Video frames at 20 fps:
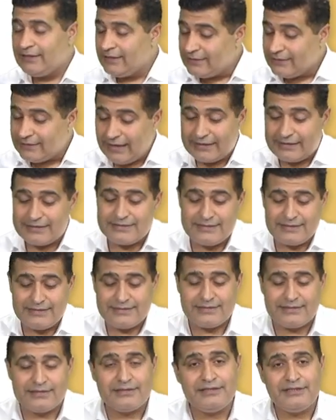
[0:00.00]
That is the
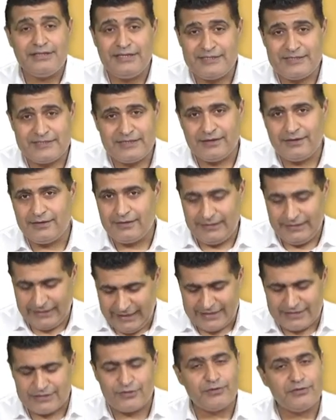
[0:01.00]
reason these
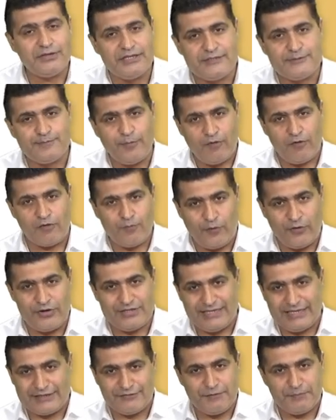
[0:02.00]
decks or these PowerPoints
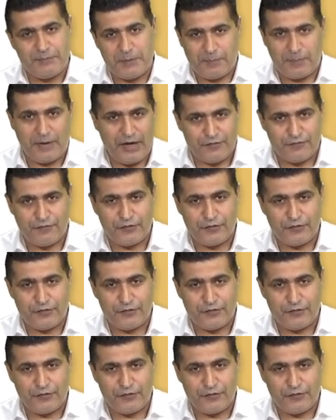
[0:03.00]
that we have prepared for